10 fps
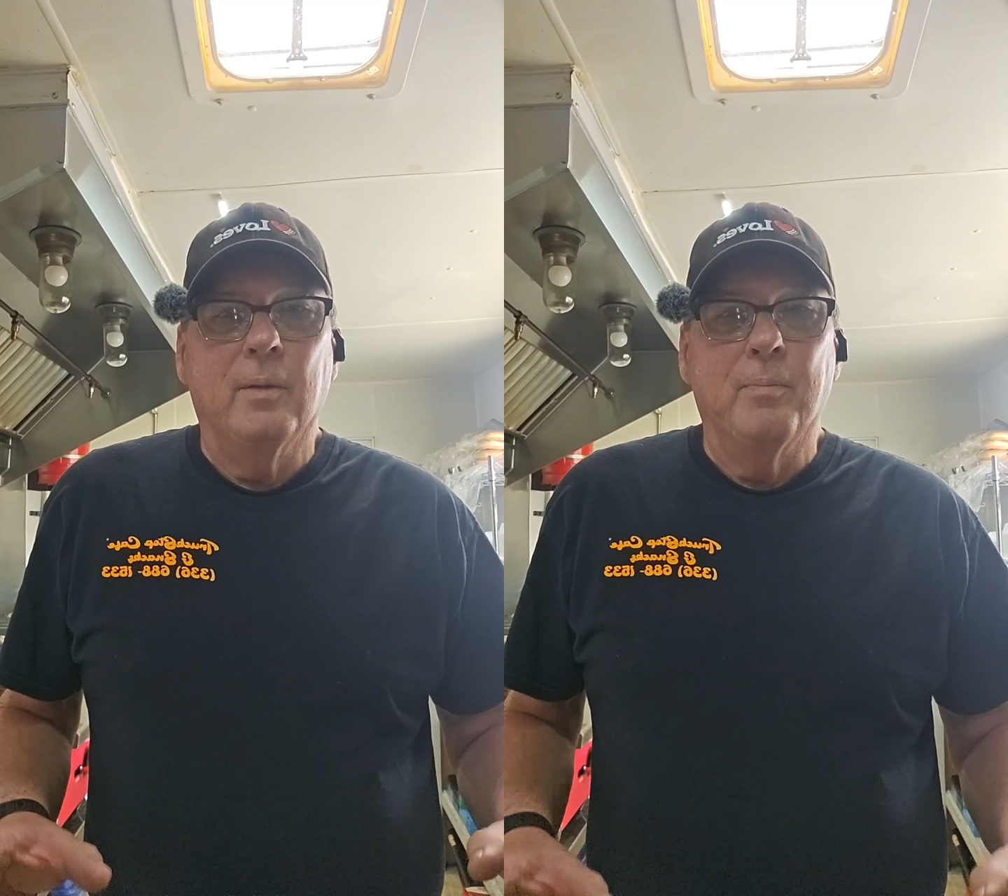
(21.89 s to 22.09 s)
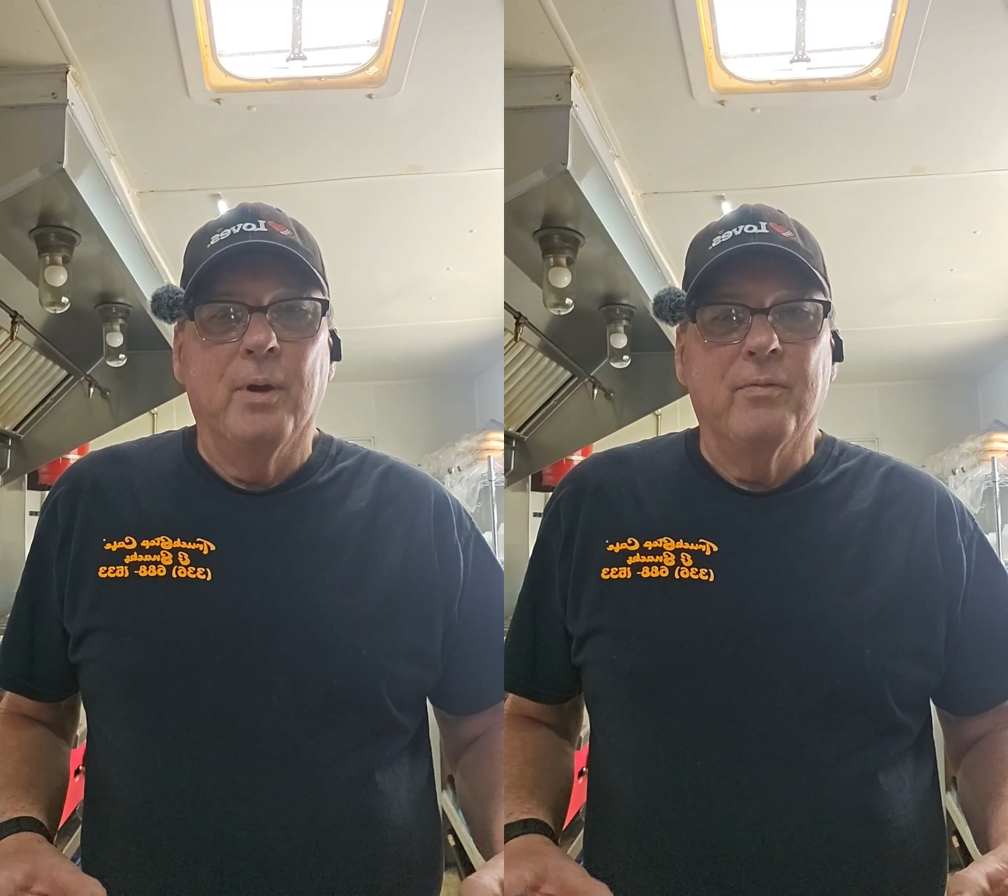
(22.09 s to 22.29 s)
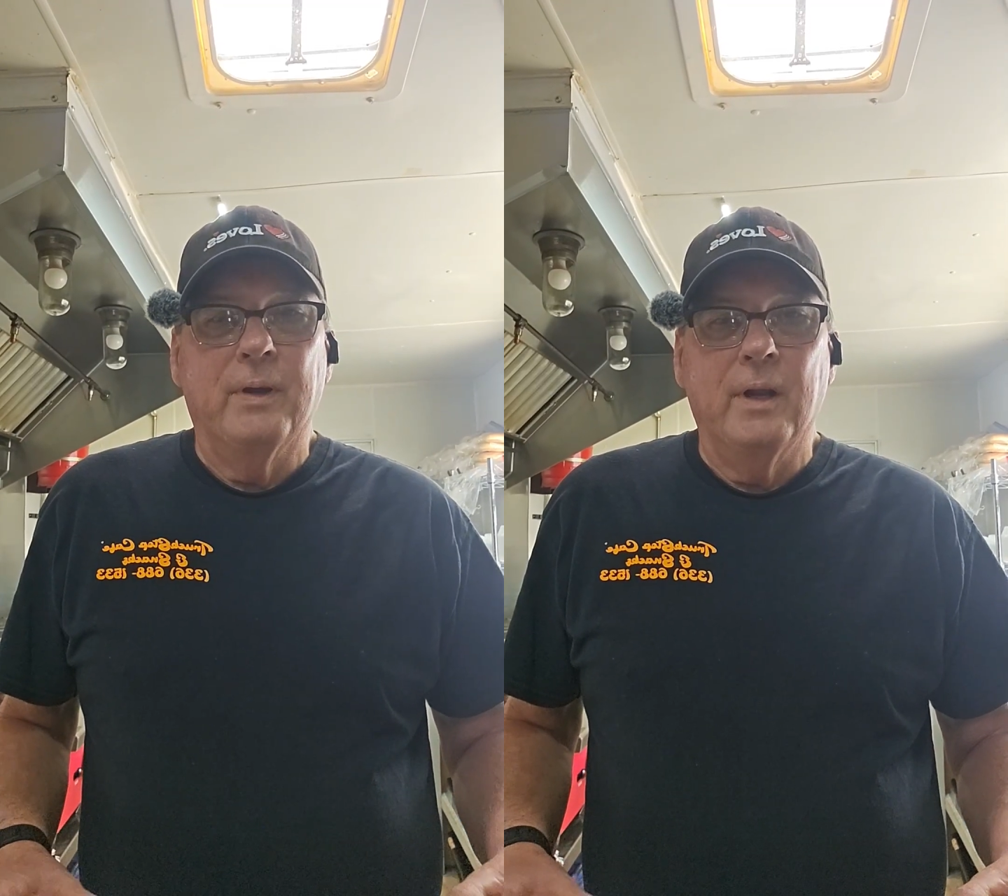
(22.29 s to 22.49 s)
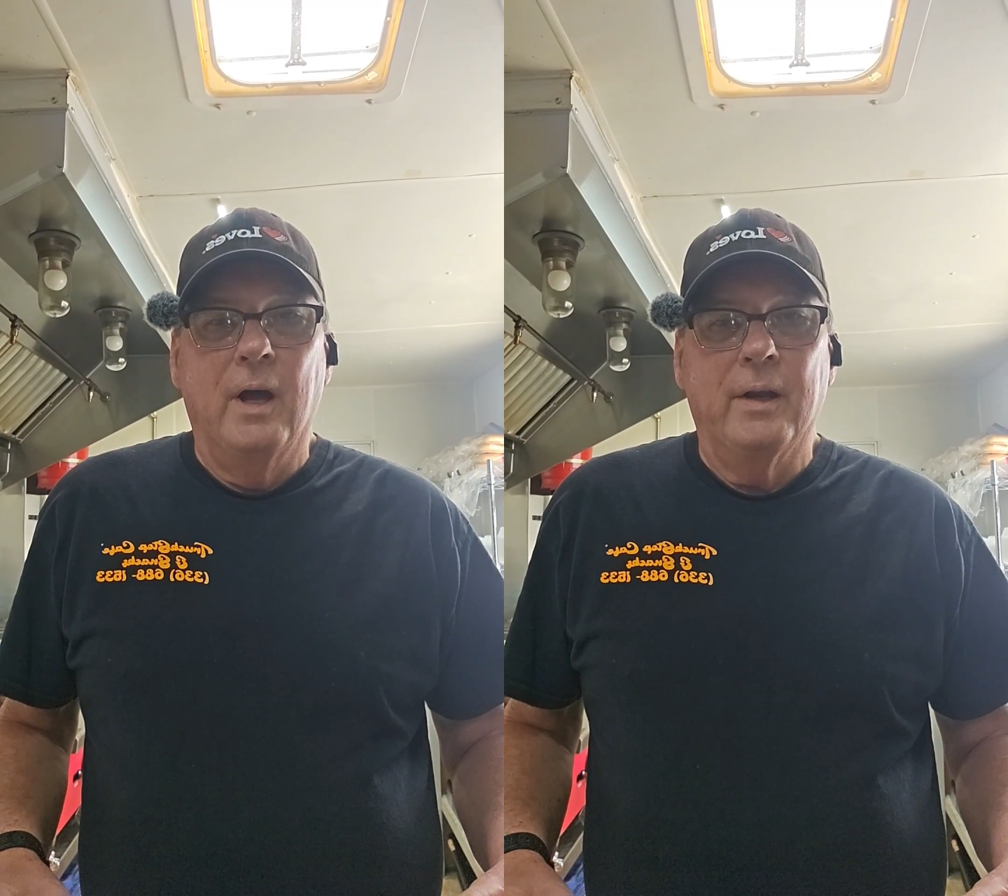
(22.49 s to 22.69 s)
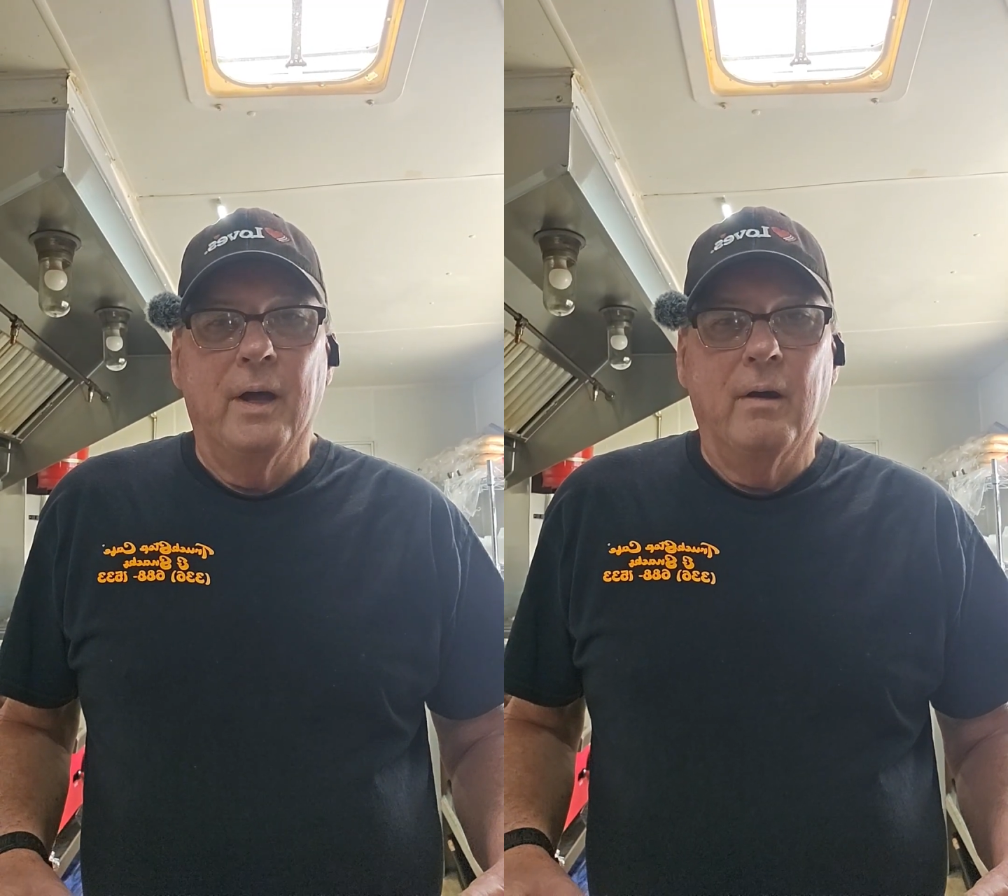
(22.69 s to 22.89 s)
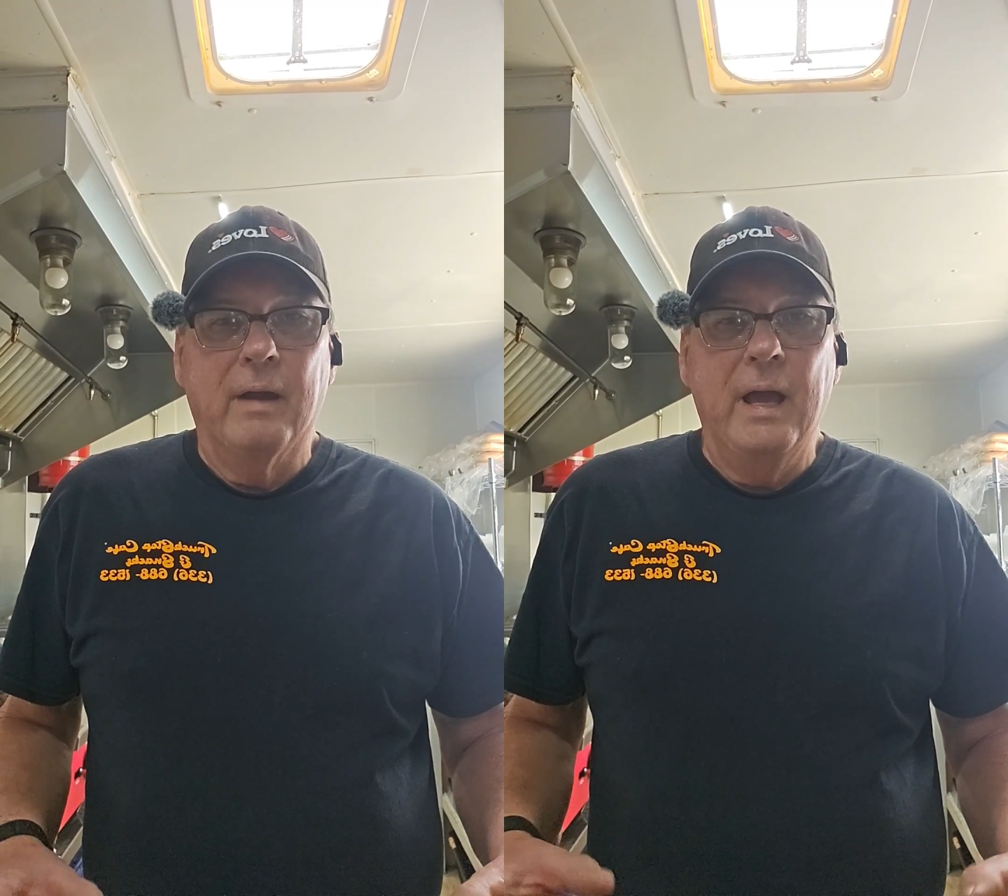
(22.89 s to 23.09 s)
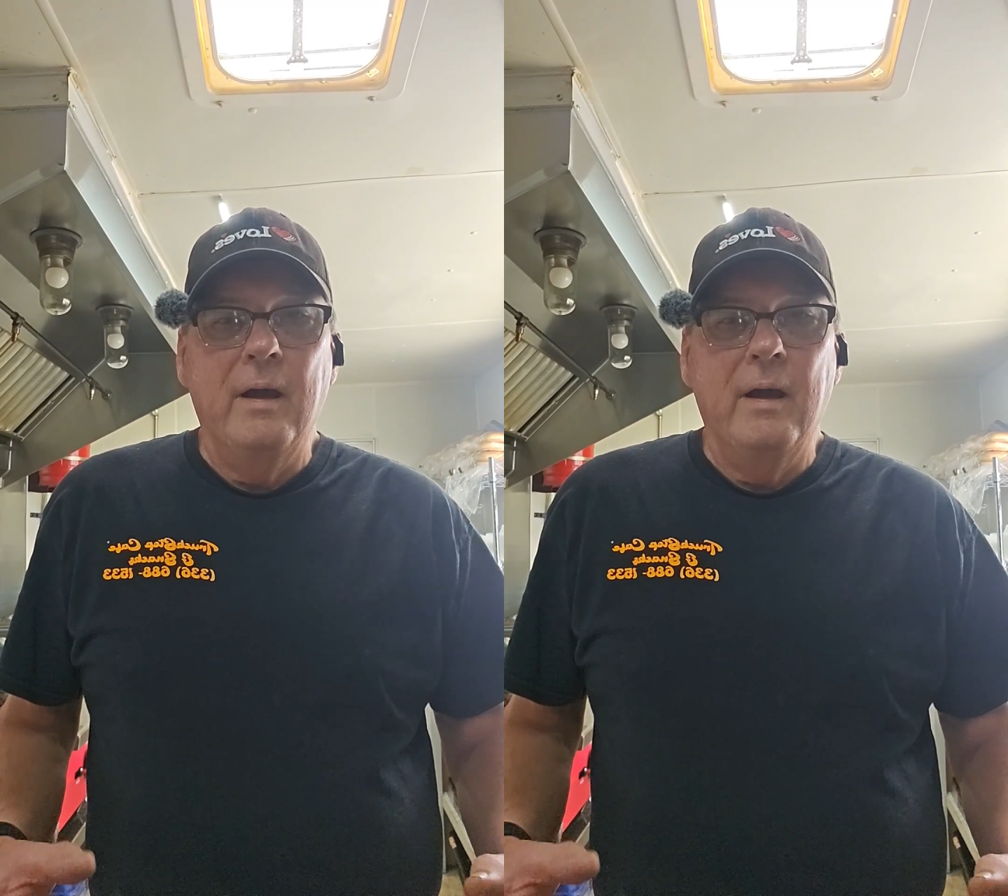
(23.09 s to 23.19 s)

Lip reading: the perfect hot dog?